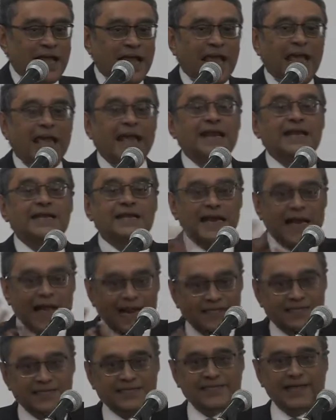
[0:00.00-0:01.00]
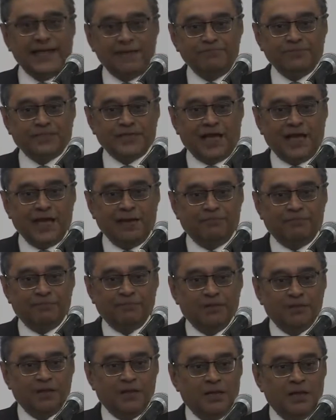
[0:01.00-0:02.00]
and at the same time
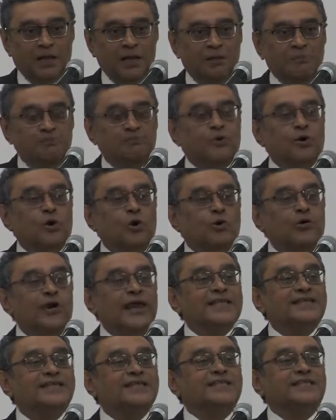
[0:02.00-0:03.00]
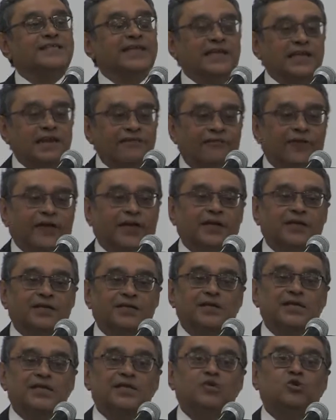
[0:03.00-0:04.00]
progressed
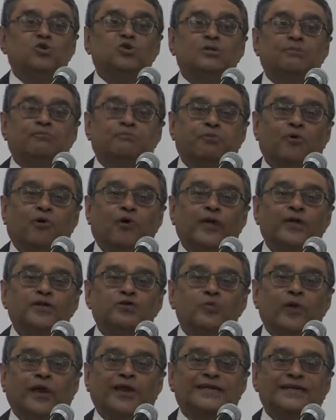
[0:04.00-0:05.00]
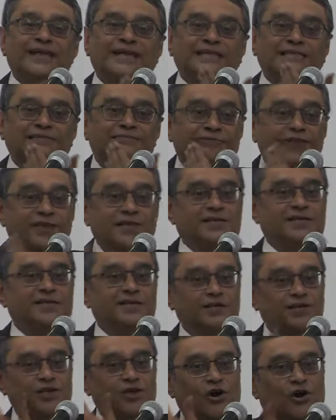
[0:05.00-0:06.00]
significantly to the point where it had defeated
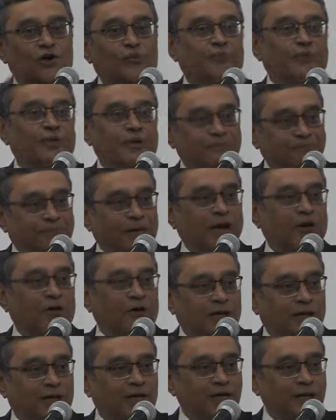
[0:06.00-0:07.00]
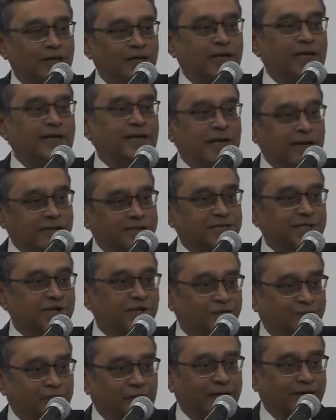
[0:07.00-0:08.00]
an European power in
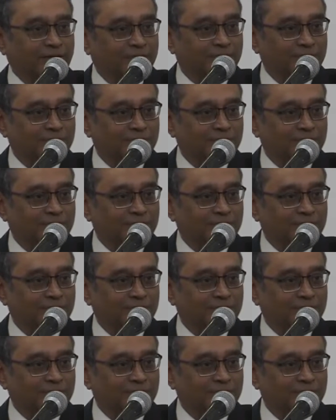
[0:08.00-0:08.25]
1905.